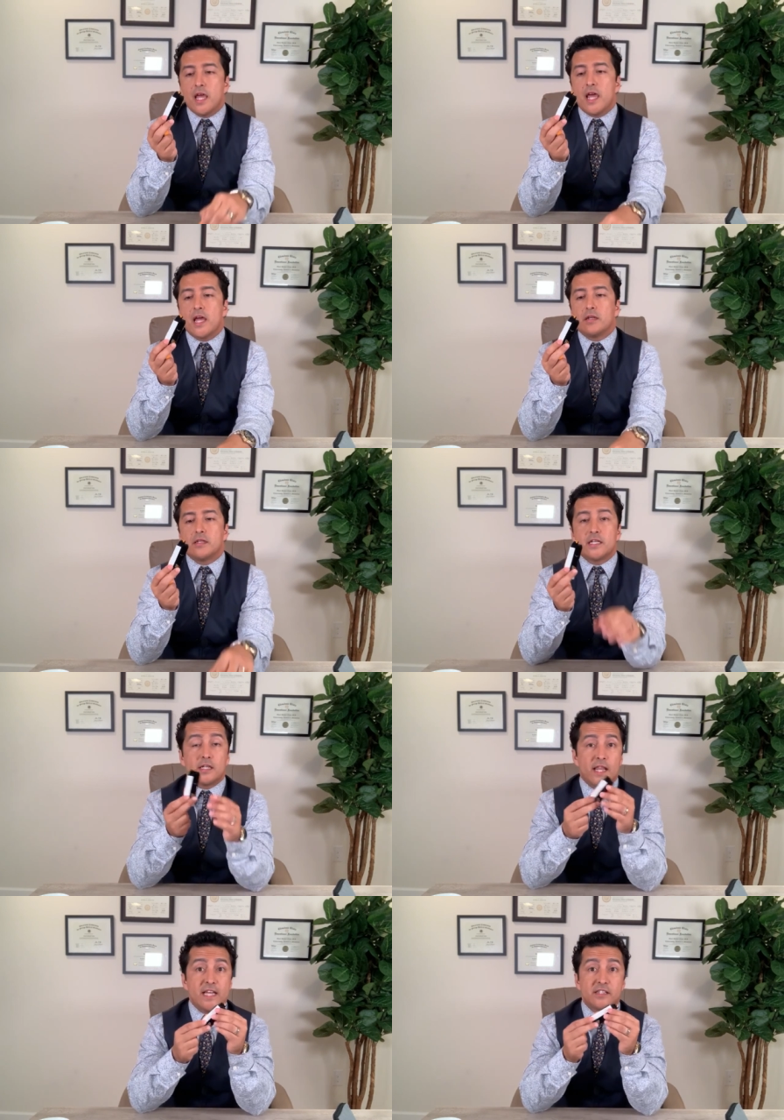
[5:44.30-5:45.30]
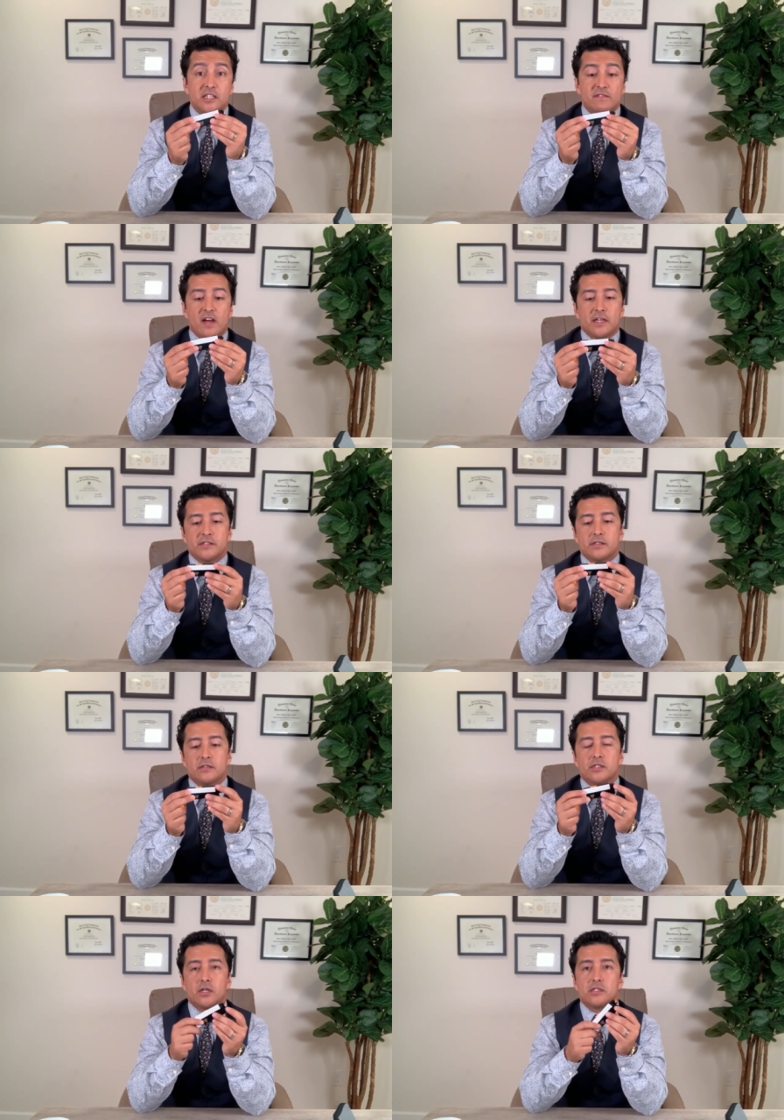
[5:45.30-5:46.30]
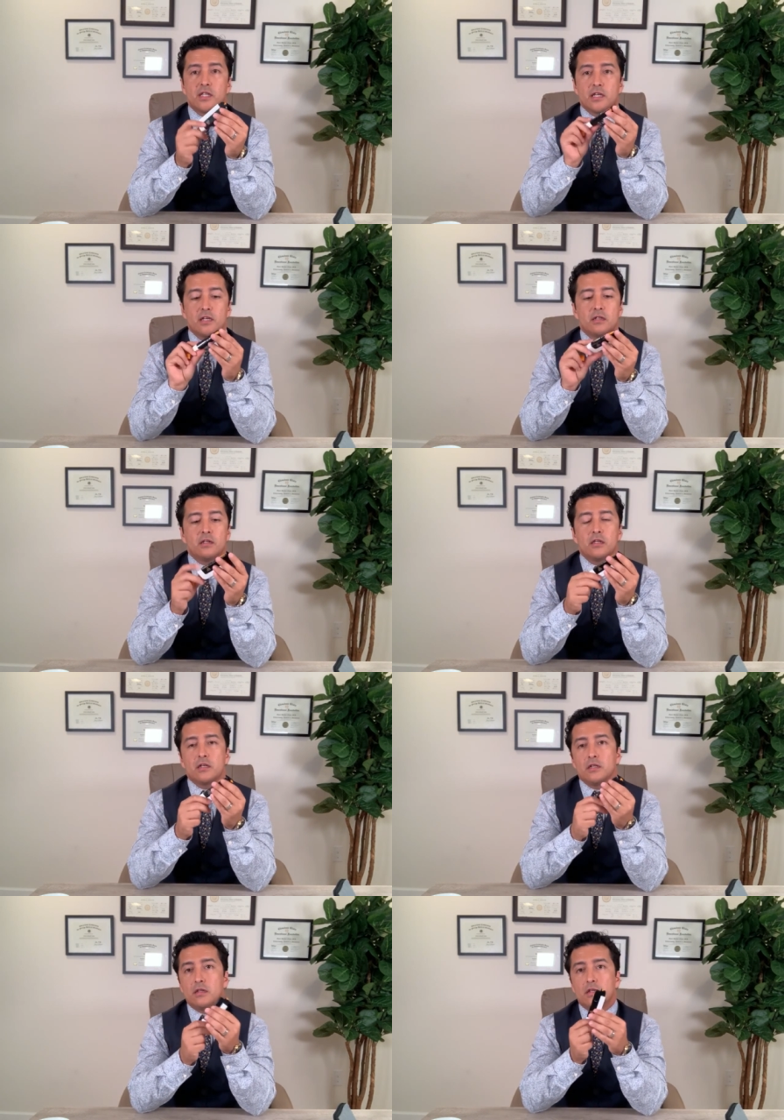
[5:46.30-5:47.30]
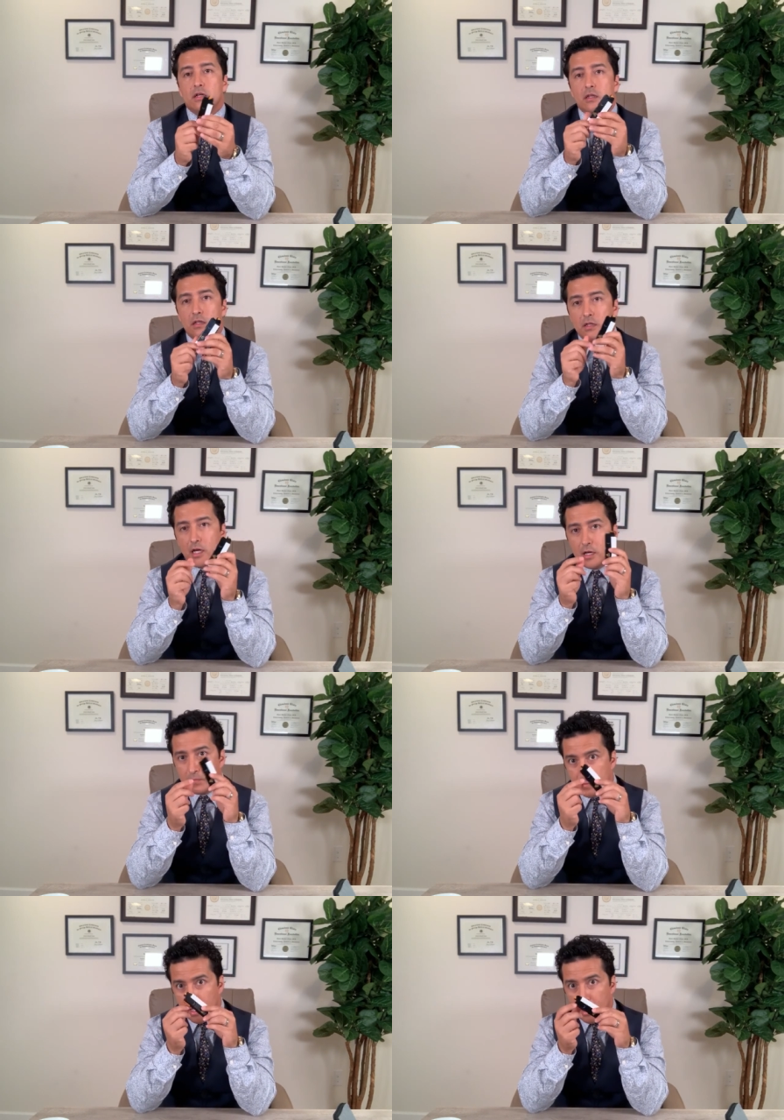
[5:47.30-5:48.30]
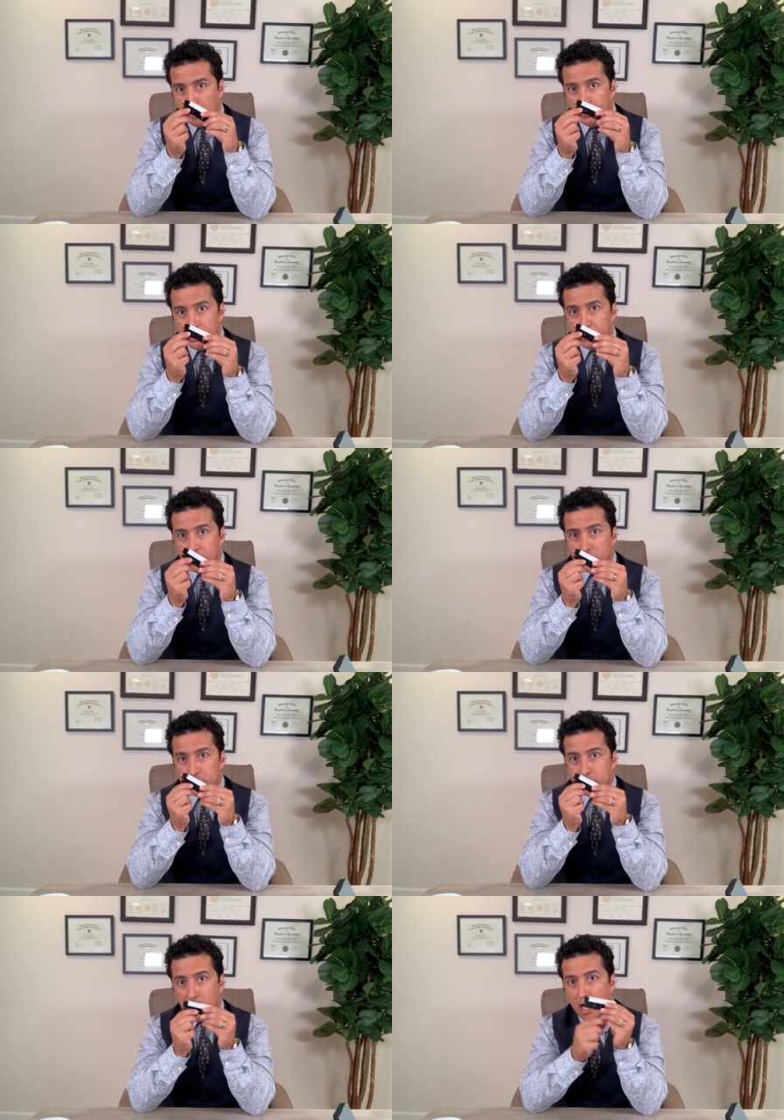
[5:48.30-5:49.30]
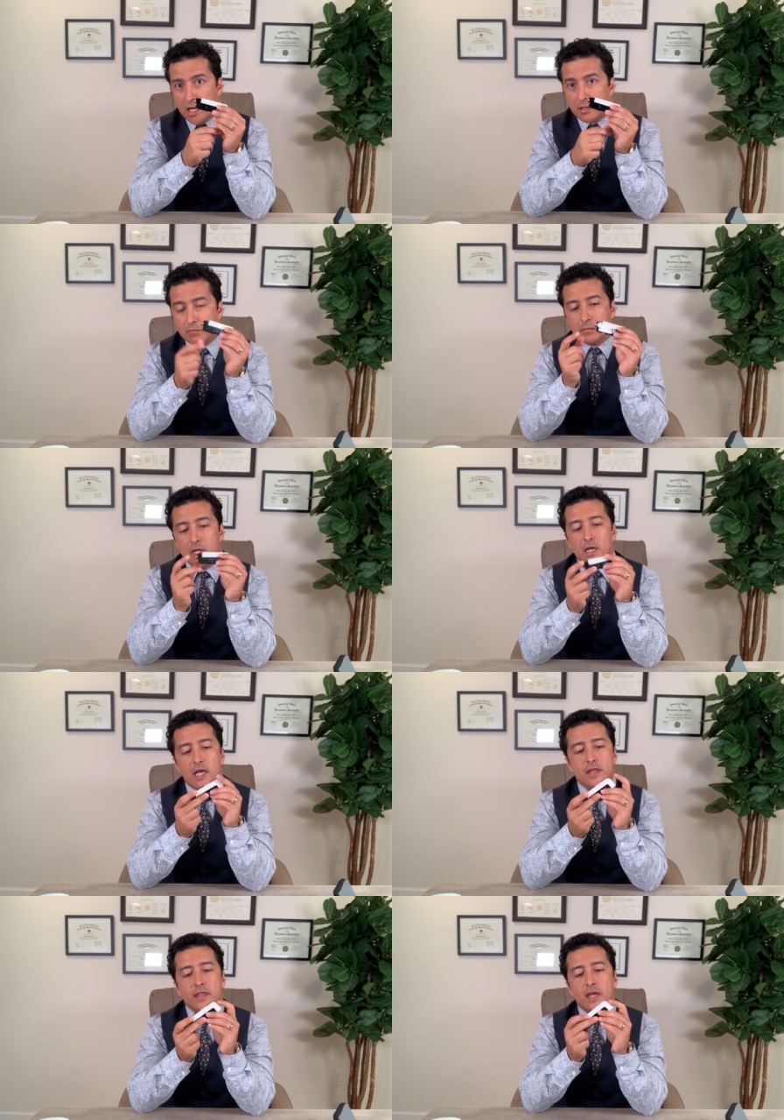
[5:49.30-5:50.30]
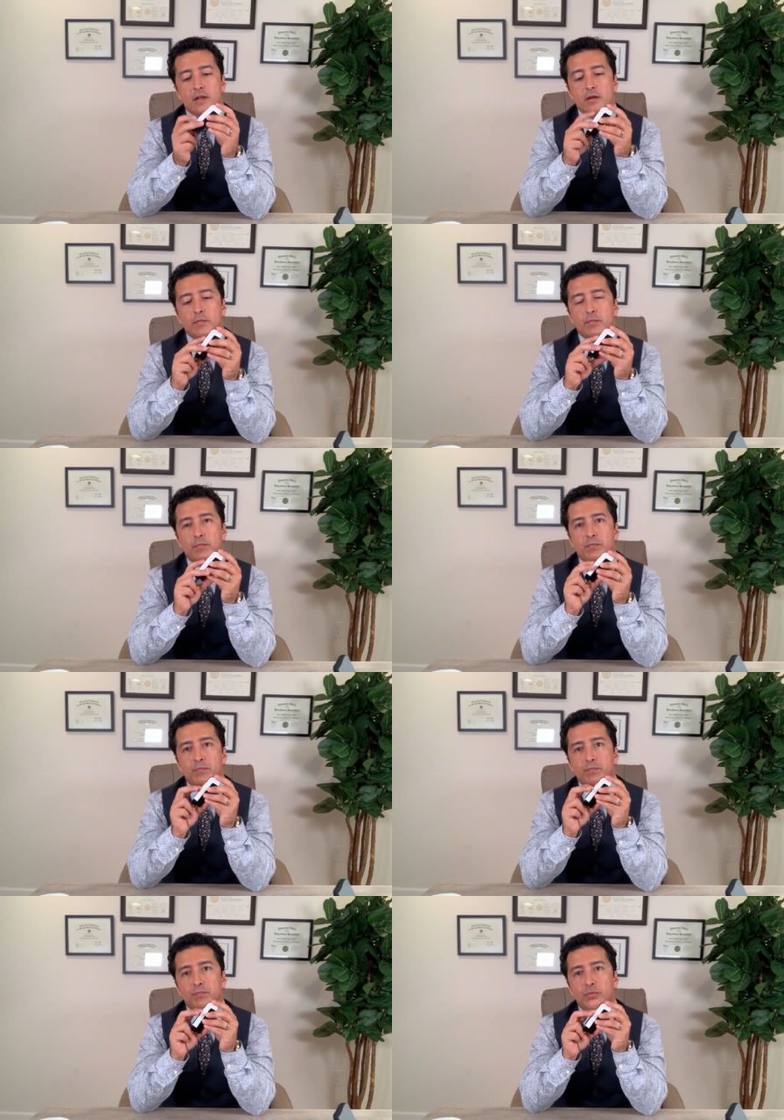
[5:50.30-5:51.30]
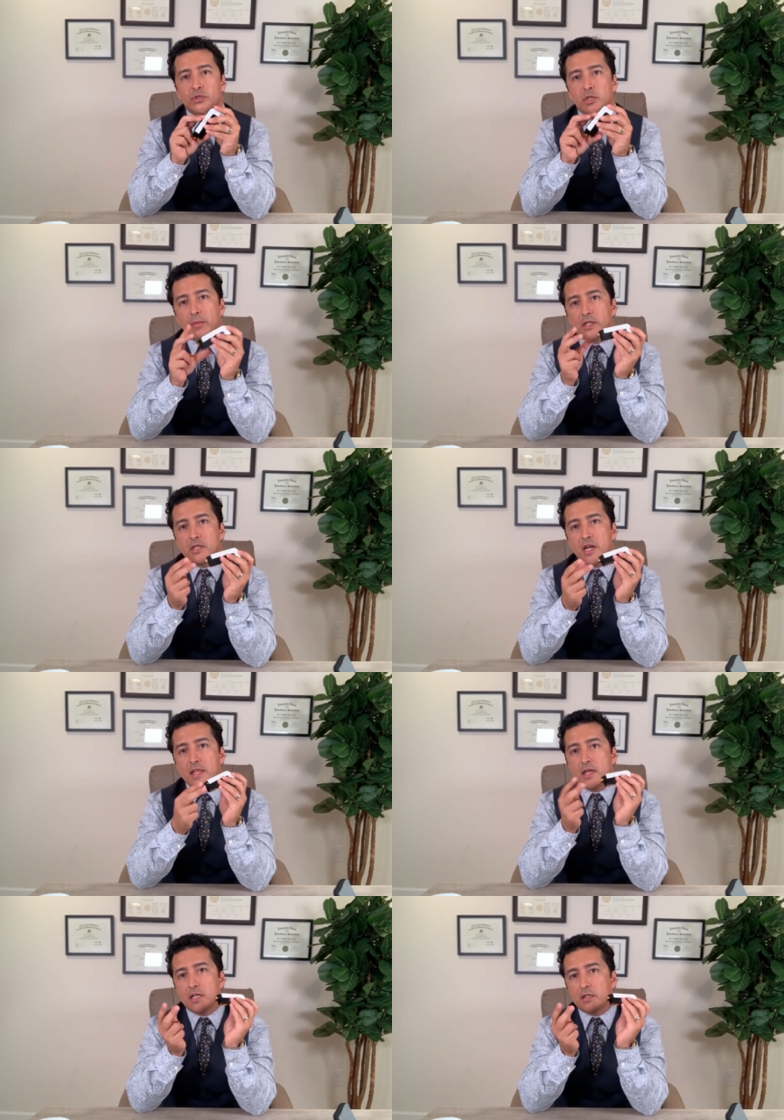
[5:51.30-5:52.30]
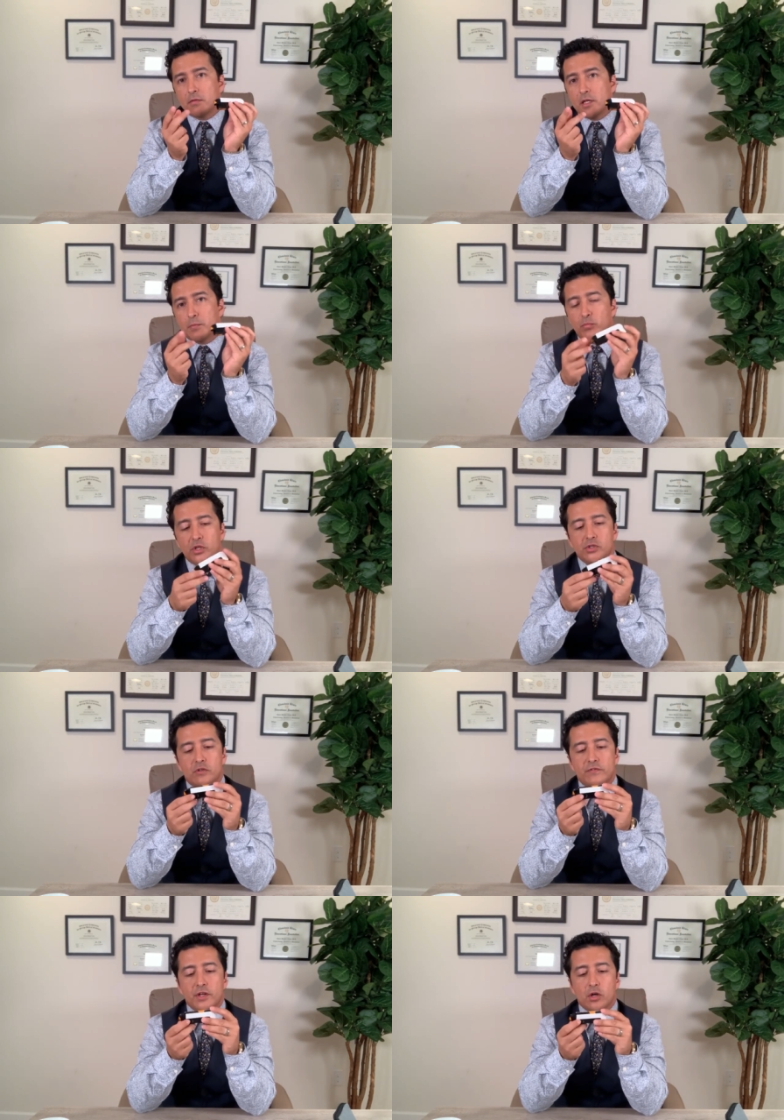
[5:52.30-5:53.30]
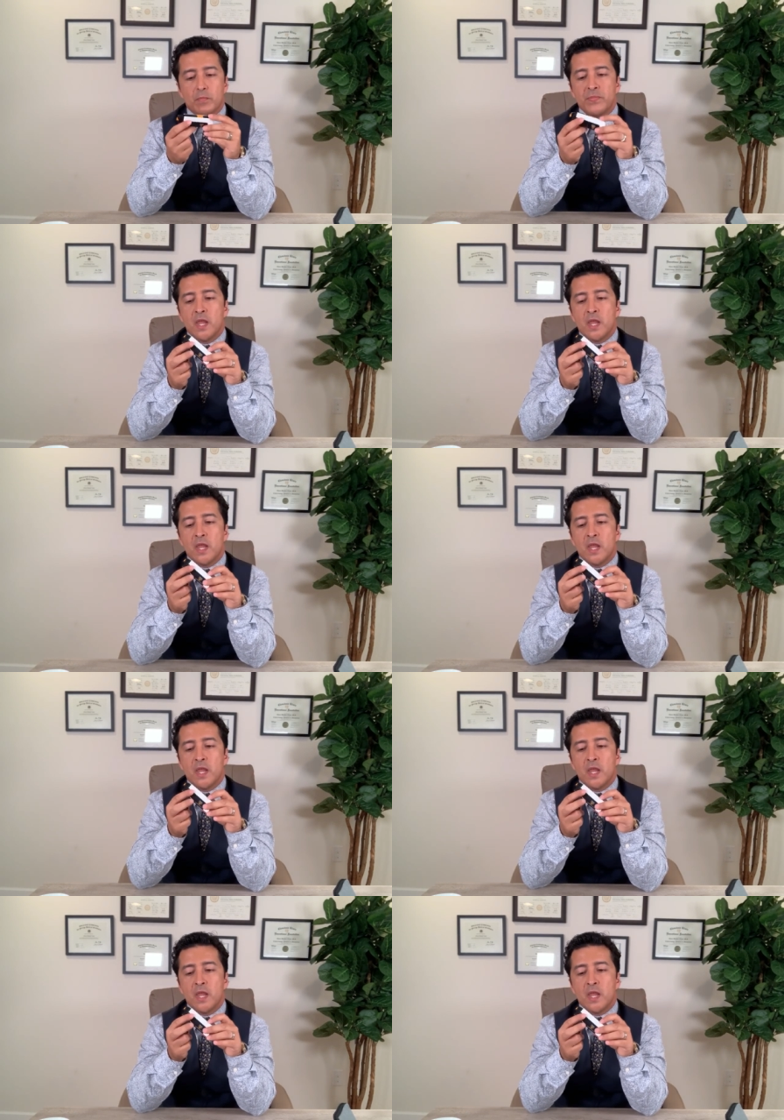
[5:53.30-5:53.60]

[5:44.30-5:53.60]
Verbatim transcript: and that's a lancing device so it's like a little, little, little uh, pistol you just cock it and then push the button and then it, it pricks your finger